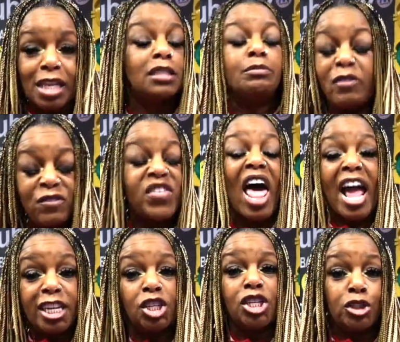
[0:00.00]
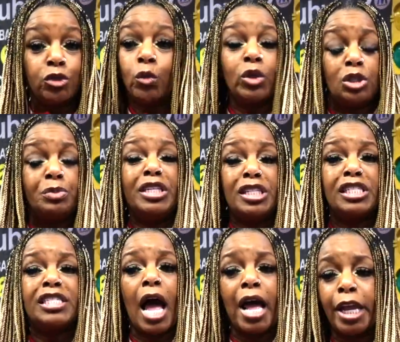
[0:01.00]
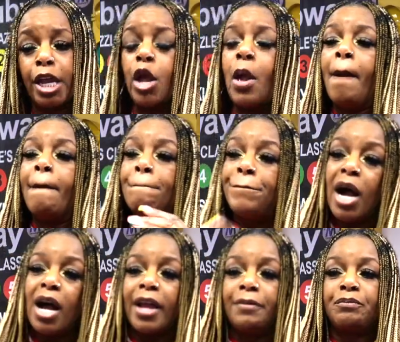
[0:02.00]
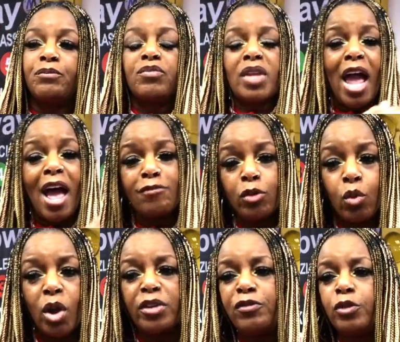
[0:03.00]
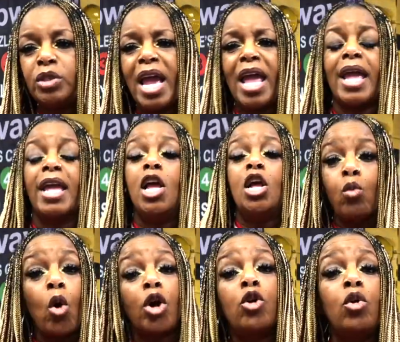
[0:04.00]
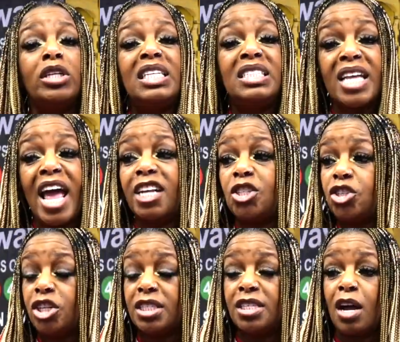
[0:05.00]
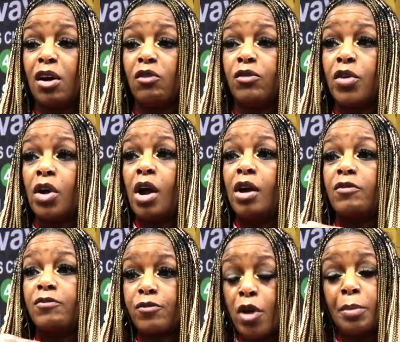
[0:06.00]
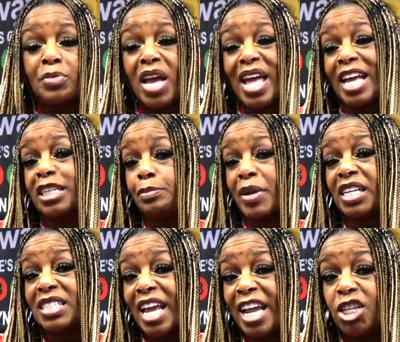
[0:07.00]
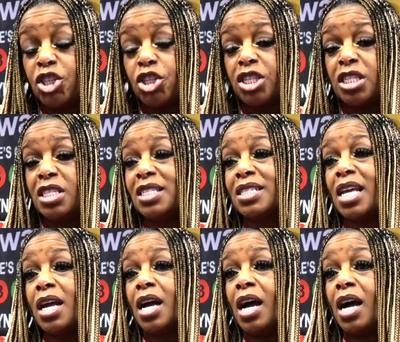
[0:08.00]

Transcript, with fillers: is flashing, which means it's dying. But... Have a wonderful day. Work on detaching yourself from the expectations